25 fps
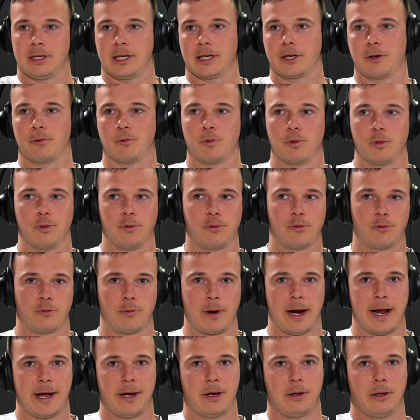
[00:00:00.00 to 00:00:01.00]
like a uh-huh. roof
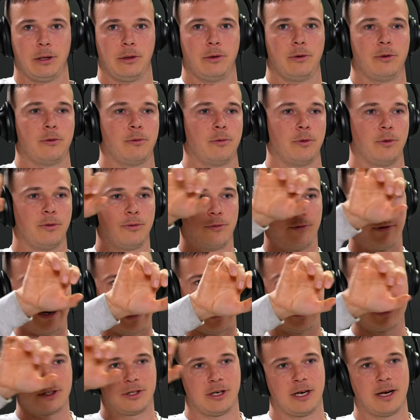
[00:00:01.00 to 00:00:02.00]
rail or roof
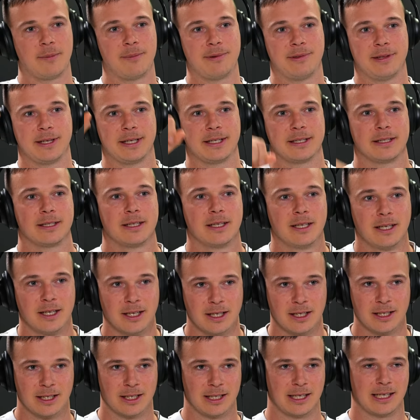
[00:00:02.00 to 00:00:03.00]
rack type thing.
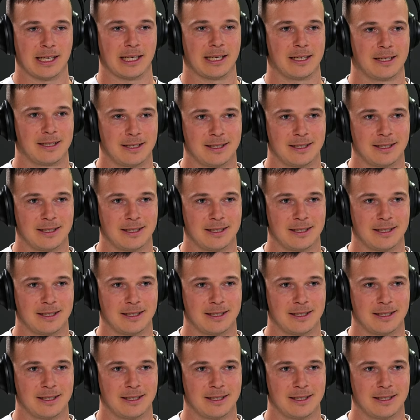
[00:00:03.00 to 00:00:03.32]
Uh-huh. Yeah.